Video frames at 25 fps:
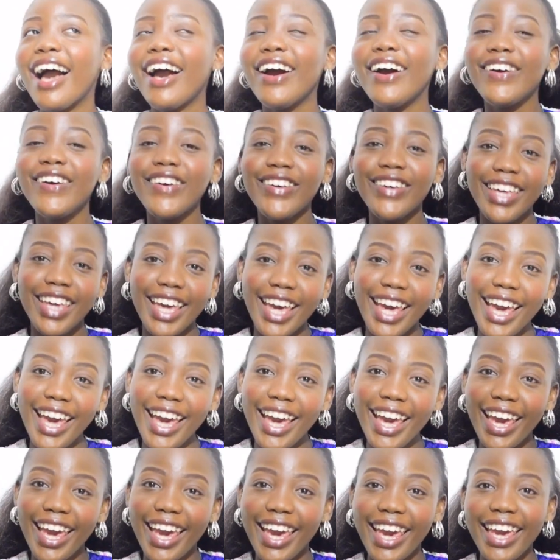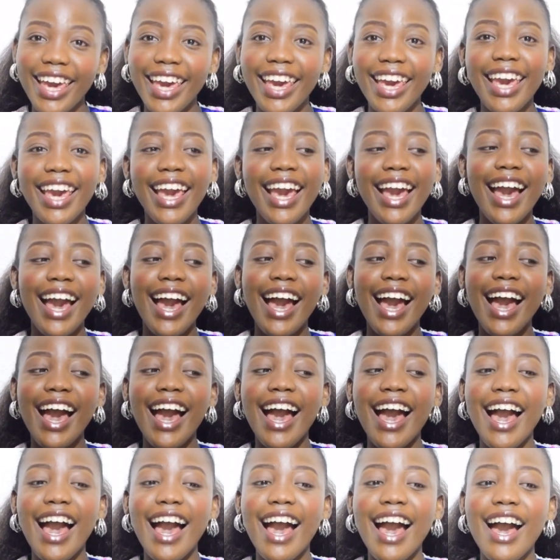okay,
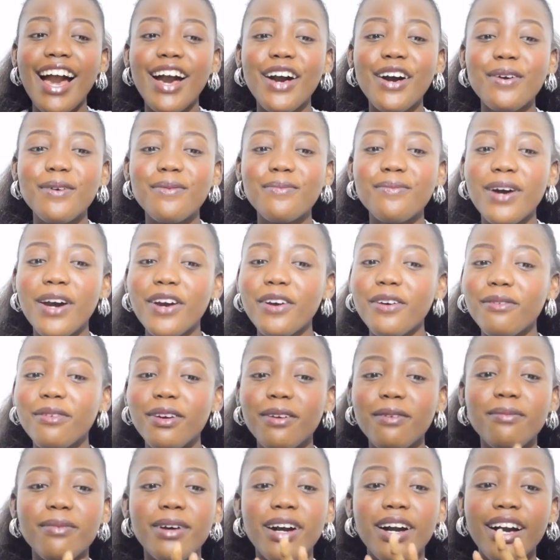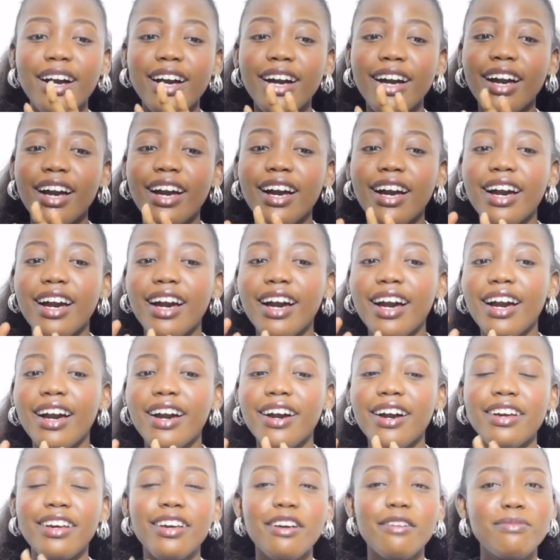I remember,
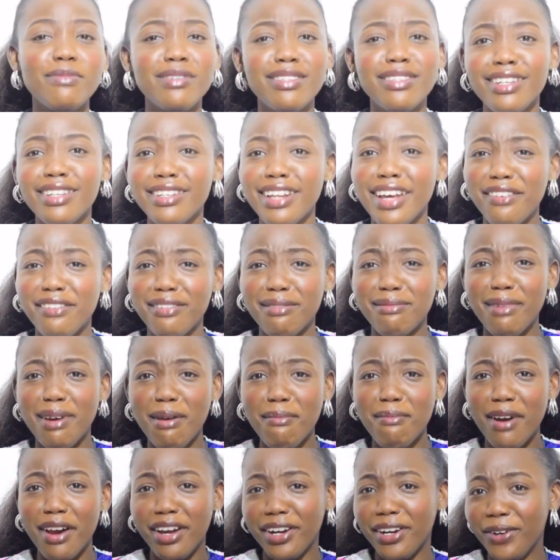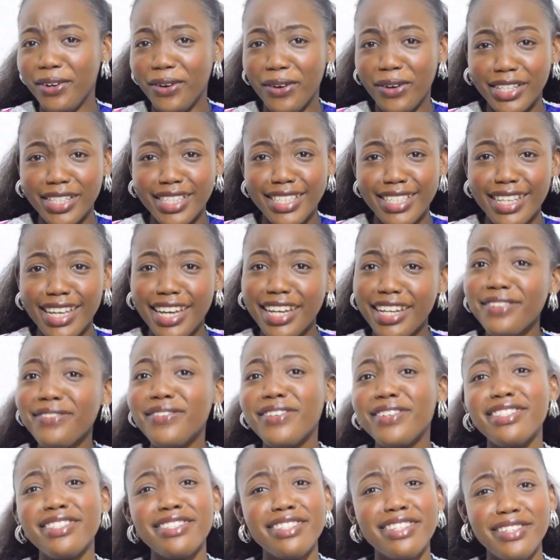I've been saying I remember a lot.
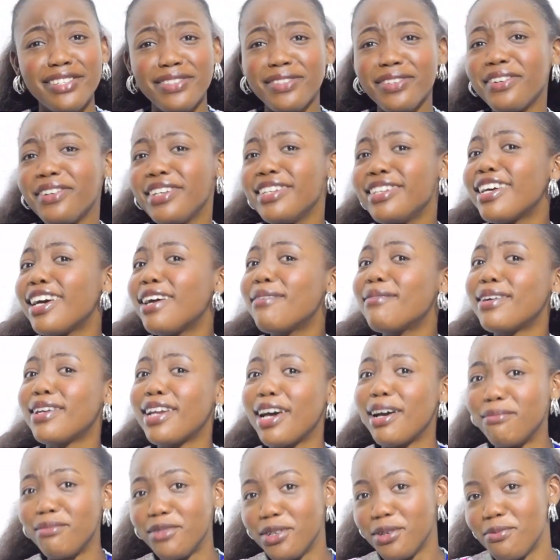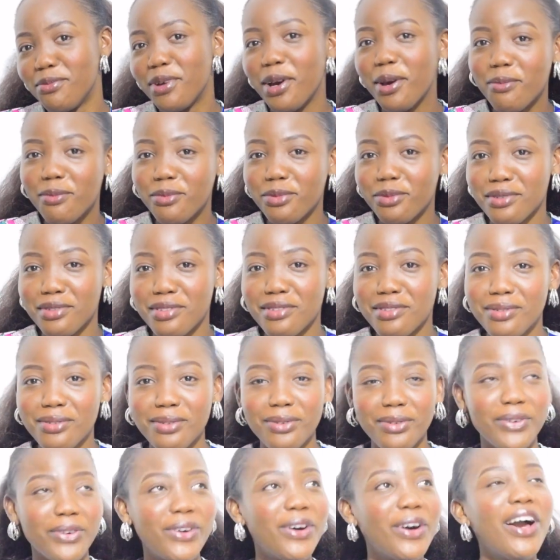Anyways, it's a story time and I'm remembering.
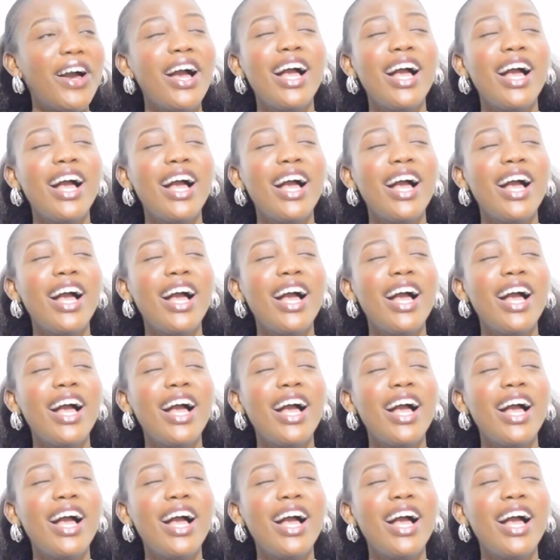So